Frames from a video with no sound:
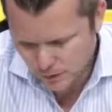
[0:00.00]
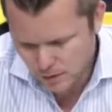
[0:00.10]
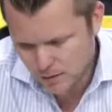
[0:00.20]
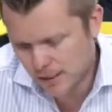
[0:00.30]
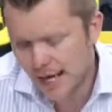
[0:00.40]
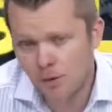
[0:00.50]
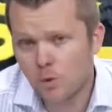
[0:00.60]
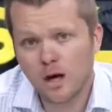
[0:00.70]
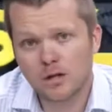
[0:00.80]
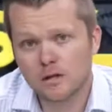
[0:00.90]
Yeah,
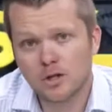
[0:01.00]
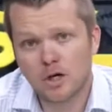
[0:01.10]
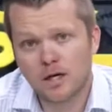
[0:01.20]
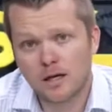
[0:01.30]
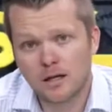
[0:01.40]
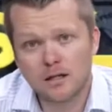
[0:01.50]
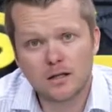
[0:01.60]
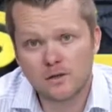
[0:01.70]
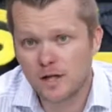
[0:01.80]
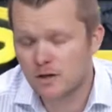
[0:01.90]
well, look,
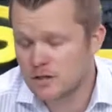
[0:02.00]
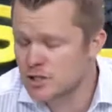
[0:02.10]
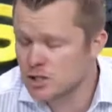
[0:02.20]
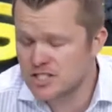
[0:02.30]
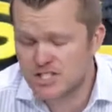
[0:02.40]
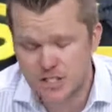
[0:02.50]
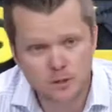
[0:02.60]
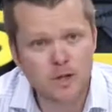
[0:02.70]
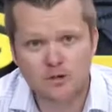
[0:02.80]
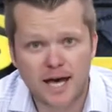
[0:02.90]
there is
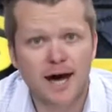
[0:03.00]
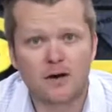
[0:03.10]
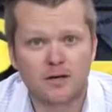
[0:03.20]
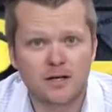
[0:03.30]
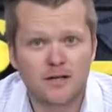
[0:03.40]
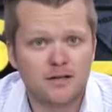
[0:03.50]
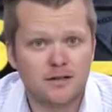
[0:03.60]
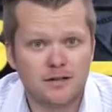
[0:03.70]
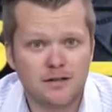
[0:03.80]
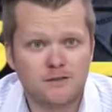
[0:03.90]
zero doubt
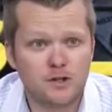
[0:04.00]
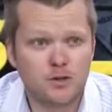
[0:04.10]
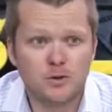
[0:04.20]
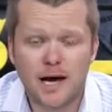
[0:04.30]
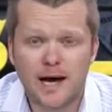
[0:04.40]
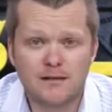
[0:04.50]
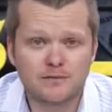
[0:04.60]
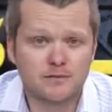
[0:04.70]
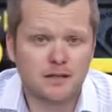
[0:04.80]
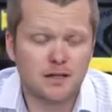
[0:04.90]
that if you
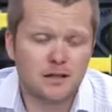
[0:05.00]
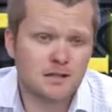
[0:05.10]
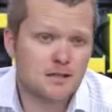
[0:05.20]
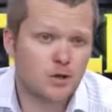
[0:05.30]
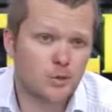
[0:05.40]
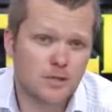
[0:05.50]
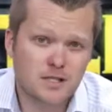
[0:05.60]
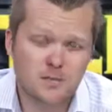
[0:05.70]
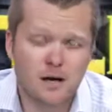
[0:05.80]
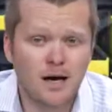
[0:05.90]
have uh,
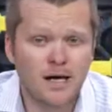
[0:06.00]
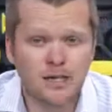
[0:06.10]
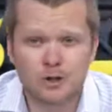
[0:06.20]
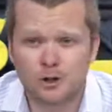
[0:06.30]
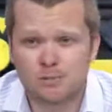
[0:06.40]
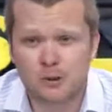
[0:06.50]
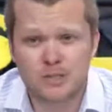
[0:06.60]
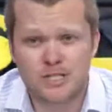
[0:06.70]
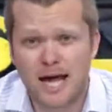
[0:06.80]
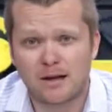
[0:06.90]
charisma and a good
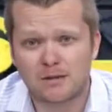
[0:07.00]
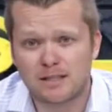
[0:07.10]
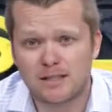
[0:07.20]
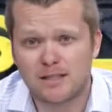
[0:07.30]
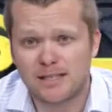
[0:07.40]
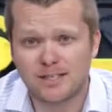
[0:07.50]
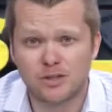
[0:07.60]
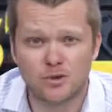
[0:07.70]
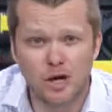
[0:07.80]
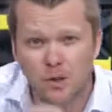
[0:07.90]
personality and
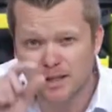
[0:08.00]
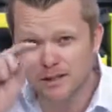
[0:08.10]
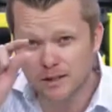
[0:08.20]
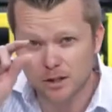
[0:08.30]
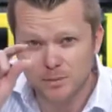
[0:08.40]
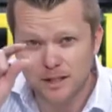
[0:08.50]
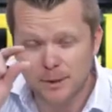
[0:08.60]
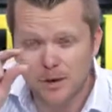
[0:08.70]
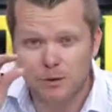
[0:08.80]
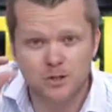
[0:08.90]
you know a little bit
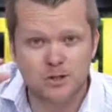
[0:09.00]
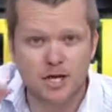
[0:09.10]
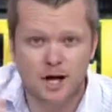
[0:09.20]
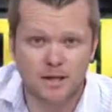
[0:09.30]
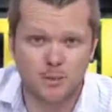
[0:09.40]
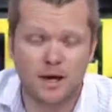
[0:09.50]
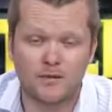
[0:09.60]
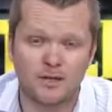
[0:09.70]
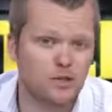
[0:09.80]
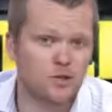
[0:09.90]
about what you're talking
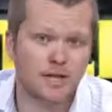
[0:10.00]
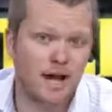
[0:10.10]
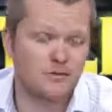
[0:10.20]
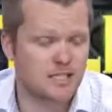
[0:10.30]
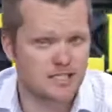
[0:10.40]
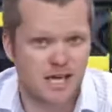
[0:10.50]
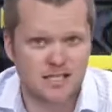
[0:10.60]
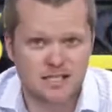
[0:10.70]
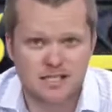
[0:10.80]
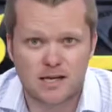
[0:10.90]
about, that you can have
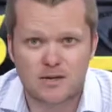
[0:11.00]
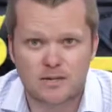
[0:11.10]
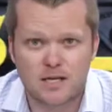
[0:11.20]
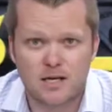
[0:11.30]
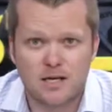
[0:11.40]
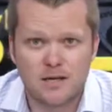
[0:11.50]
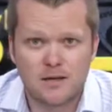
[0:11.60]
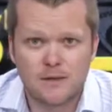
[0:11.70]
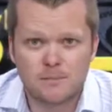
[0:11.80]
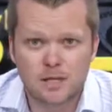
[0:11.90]
success in sales.
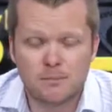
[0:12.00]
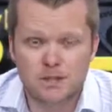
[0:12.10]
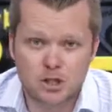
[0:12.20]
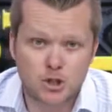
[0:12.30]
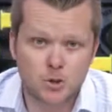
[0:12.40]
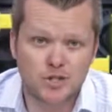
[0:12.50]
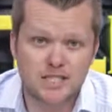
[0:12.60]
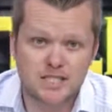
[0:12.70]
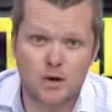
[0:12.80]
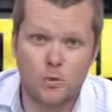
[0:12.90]
But the truth
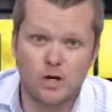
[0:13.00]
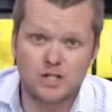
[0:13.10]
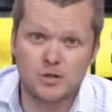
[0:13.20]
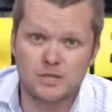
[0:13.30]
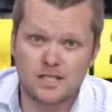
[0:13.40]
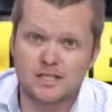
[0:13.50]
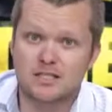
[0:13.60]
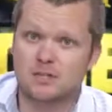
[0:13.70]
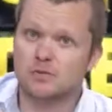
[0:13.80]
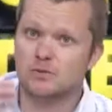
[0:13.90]
is that once you get
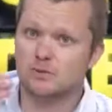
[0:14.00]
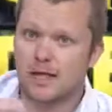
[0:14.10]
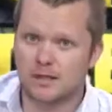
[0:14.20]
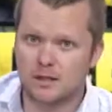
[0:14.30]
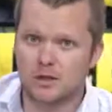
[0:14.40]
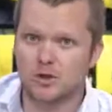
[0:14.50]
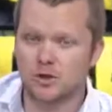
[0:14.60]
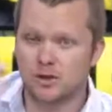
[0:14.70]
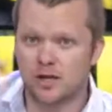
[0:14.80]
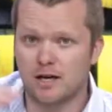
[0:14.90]
to, like, you're,
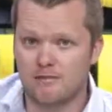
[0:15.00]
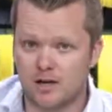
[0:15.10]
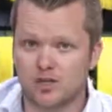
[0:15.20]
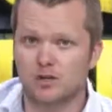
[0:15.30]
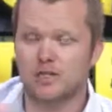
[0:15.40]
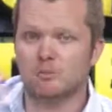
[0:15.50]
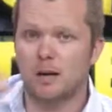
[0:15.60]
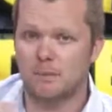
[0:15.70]
you're going to eventually bump